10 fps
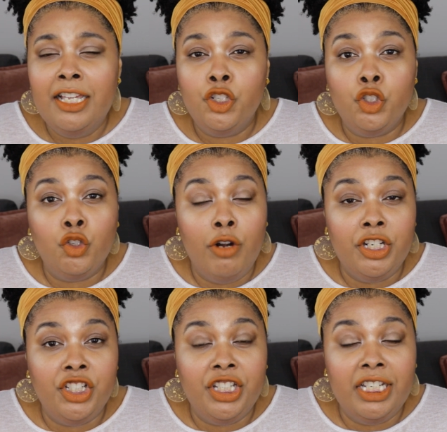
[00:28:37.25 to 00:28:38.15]

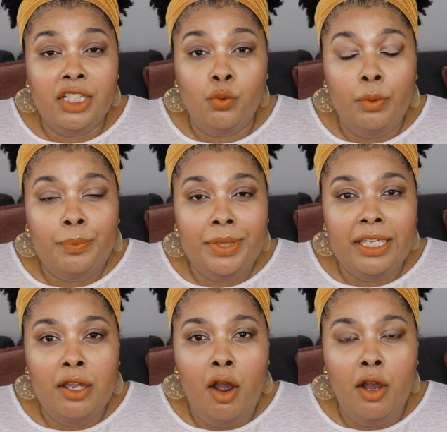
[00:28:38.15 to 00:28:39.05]
scrunchies will
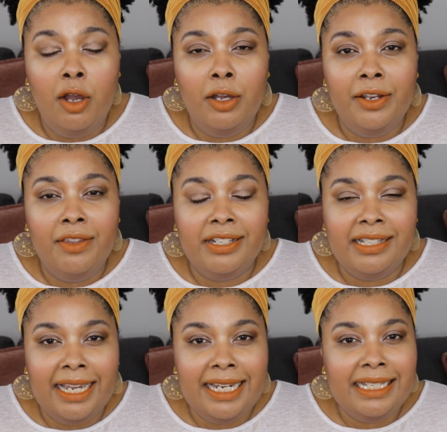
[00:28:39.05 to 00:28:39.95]
be on the
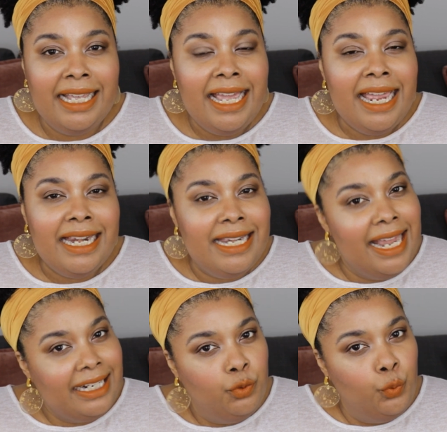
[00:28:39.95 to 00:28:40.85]
site
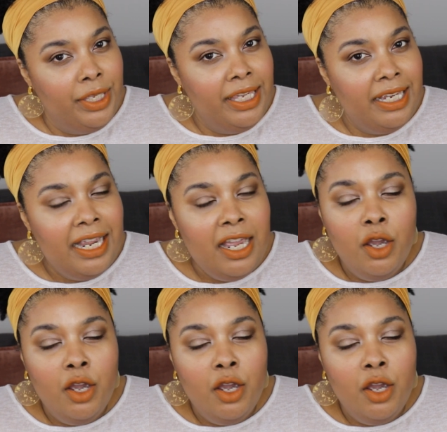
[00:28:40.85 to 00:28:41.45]
next week.